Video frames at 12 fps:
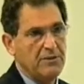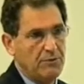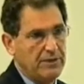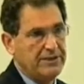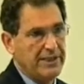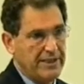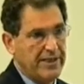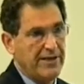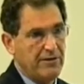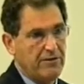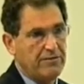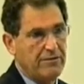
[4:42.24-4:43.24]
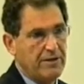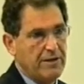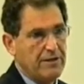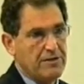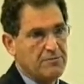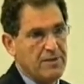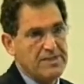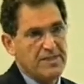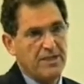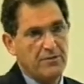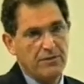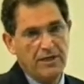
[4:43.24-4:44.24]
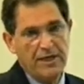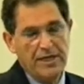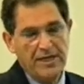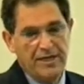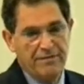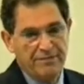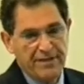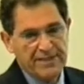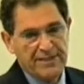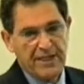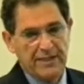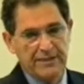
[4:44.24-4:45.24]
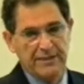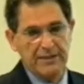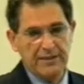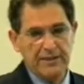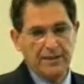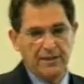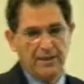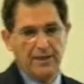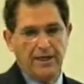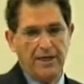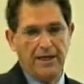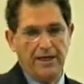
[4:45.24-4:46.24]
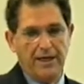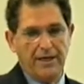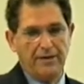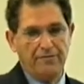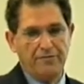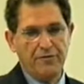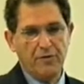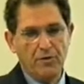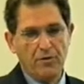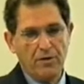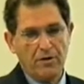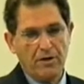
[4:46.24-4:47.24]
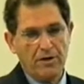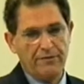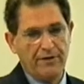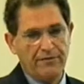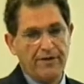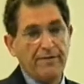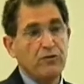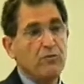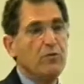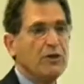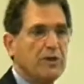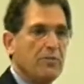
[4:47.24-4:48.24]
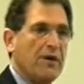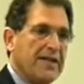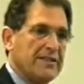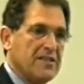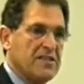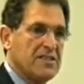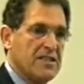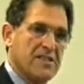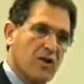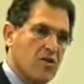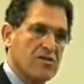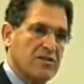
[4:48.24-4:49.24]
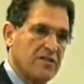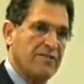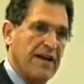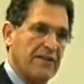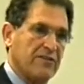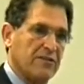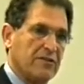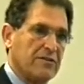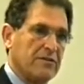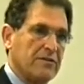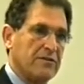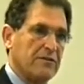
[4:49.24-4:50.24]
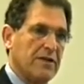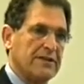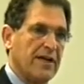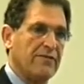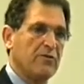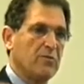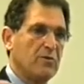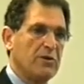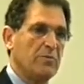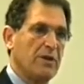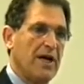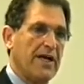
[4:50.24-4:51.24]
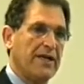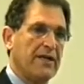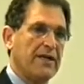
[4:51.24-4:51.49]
will take care of. Because basically, if I study fewer, if I have to multiply this, it's a constant factor, right? I have to multiply